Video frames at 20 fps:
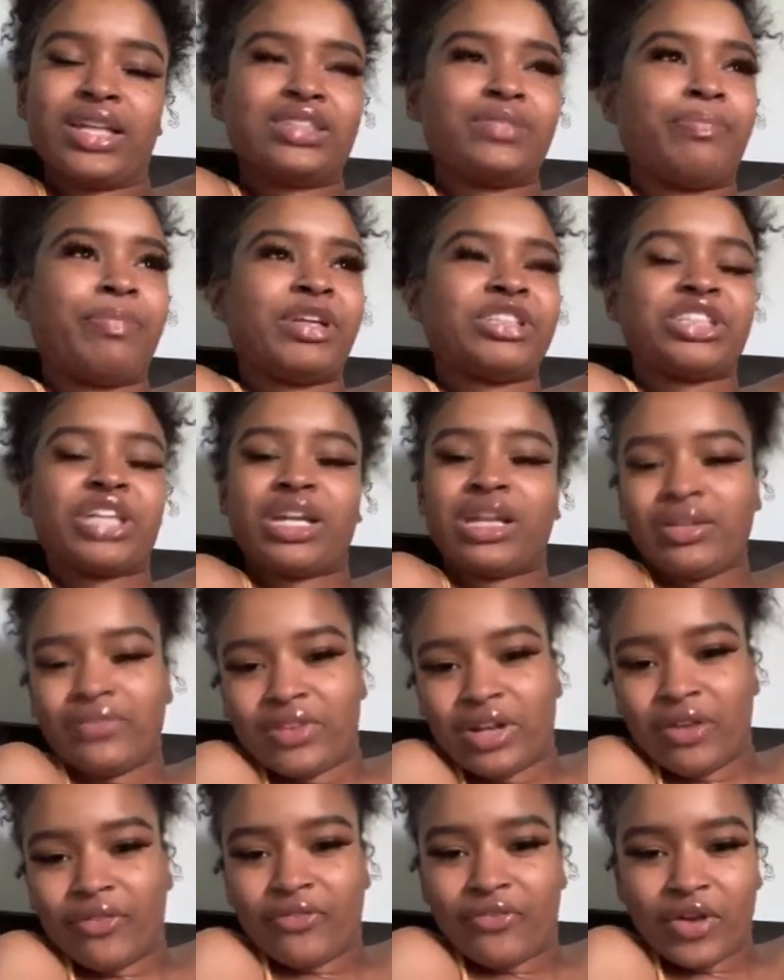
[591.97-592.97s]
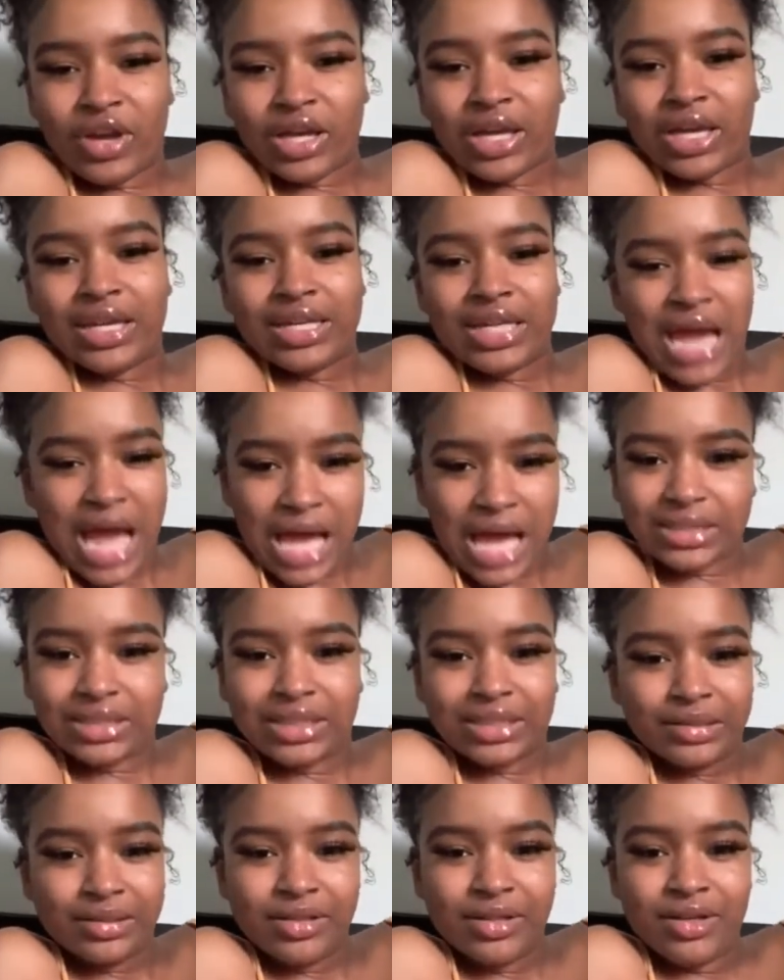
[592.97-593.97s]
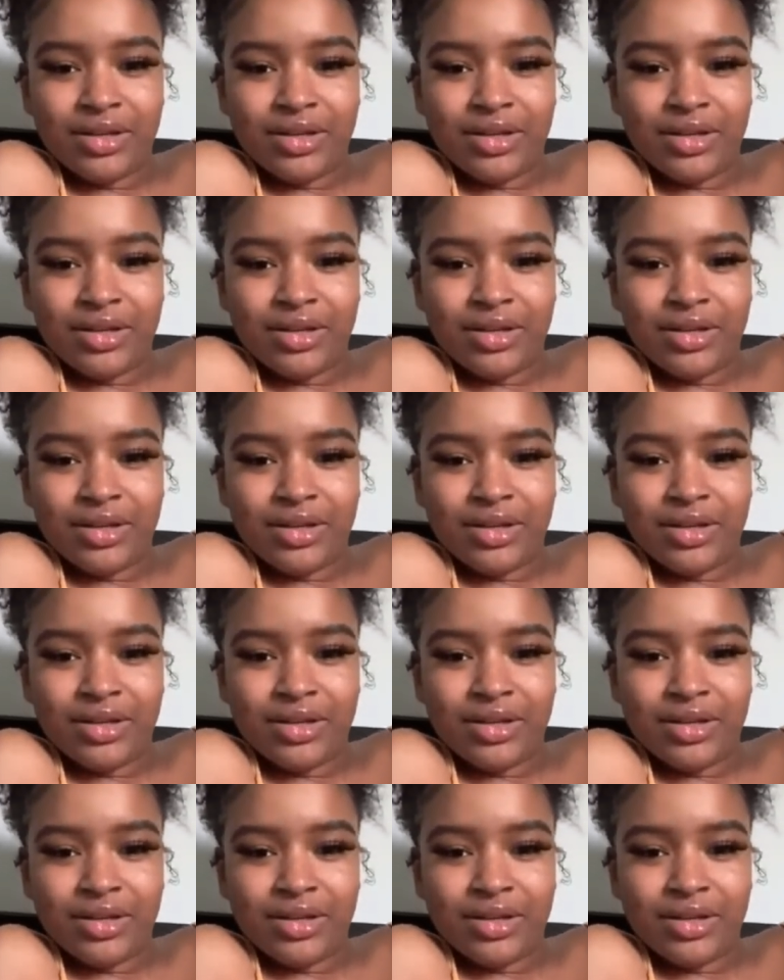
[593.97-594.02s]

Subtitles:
This bitch ain't even a fucking doctor.